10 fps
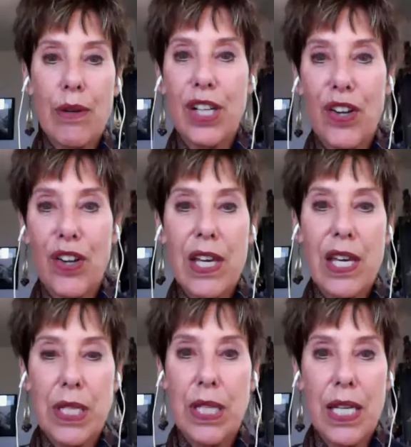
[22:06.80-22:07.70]
to go to the
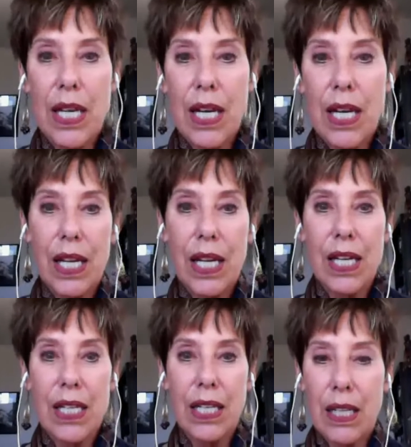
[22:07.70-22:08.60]
hippest city
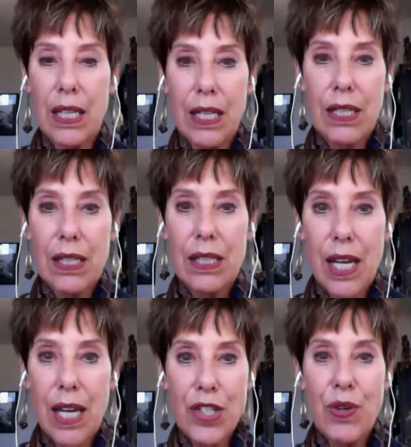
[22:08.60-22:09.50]
in the
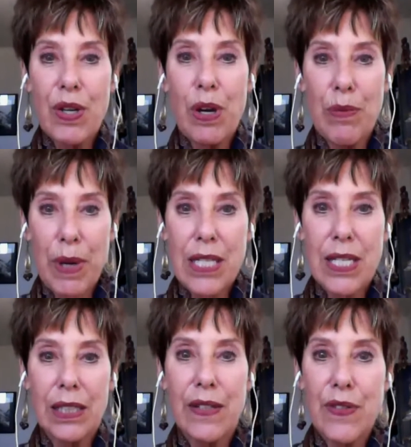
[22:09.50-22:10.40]
country where my
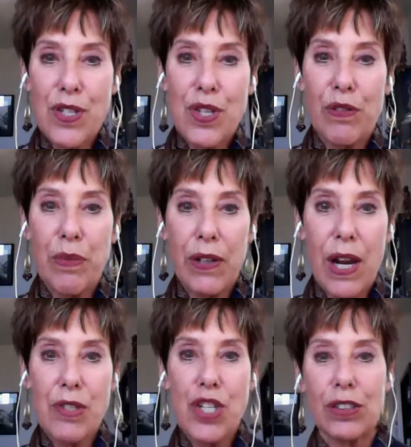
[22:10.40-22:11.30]
son lives and 2 of my
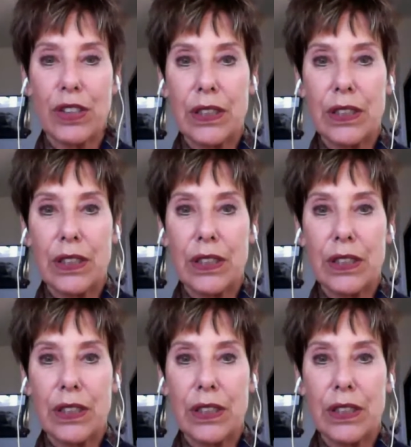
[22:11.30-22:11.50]
grandchildren,